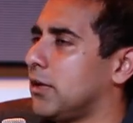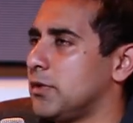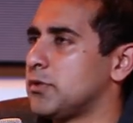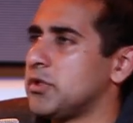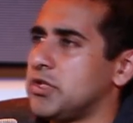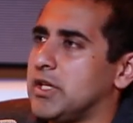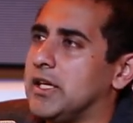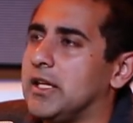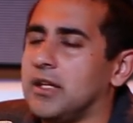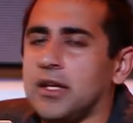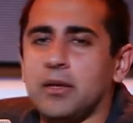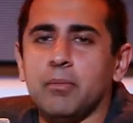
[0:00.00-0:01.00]
like we switched to
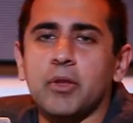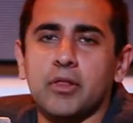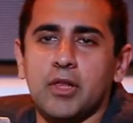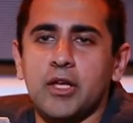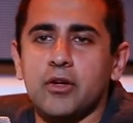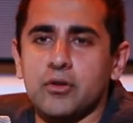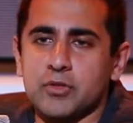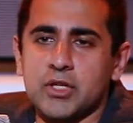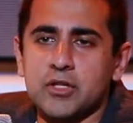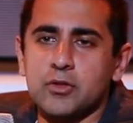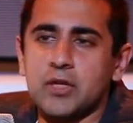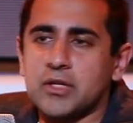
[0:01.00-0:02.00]
Git like a month later, it was
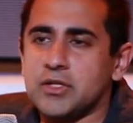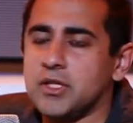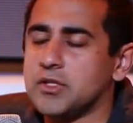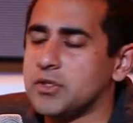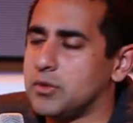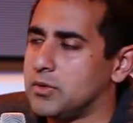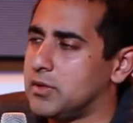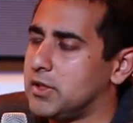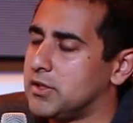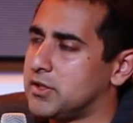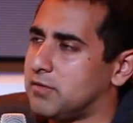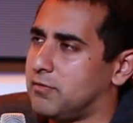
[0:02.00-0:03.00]
like 2008, so
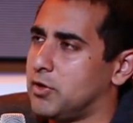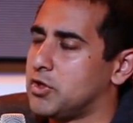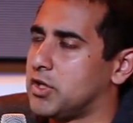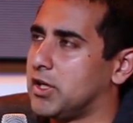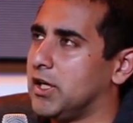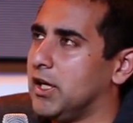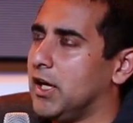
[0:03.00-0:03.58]
in Subversion.